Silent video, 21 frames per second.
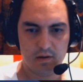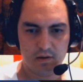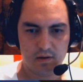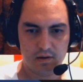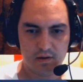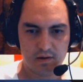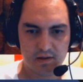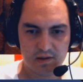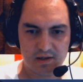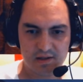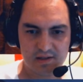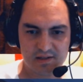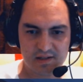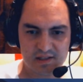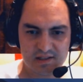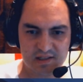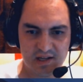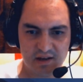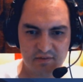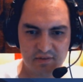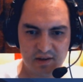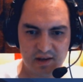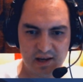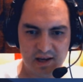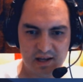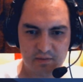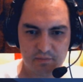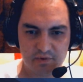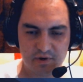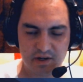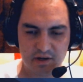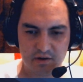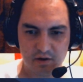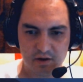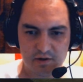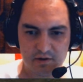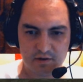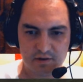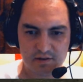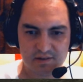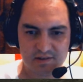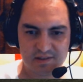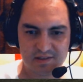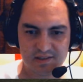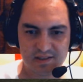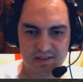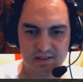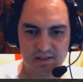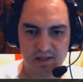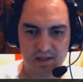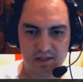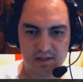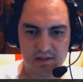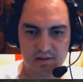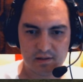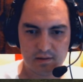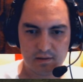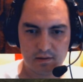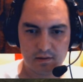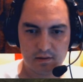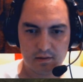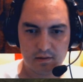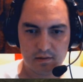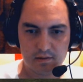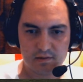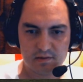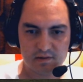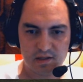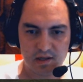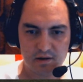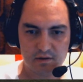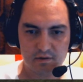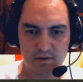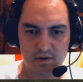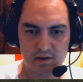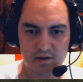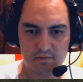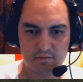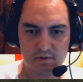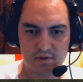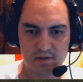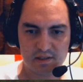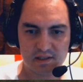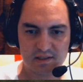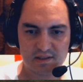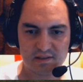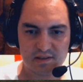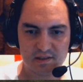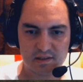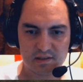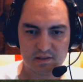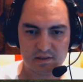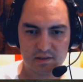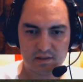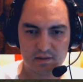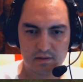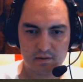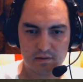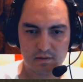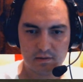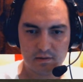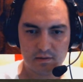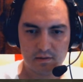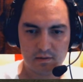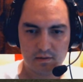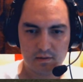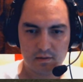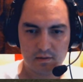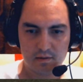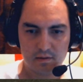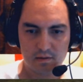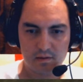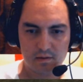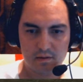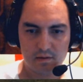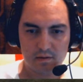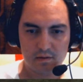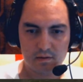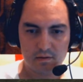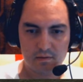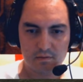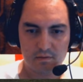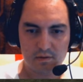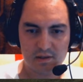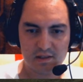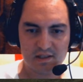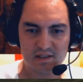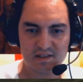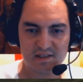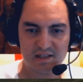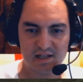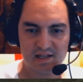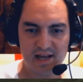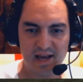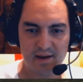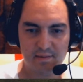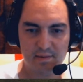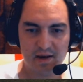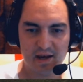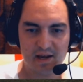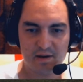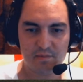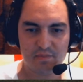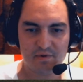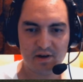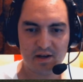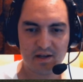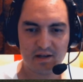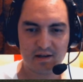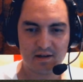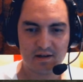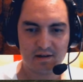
It does have the handbrake on, you can see that. So how do I release it? Release the damn handbrake!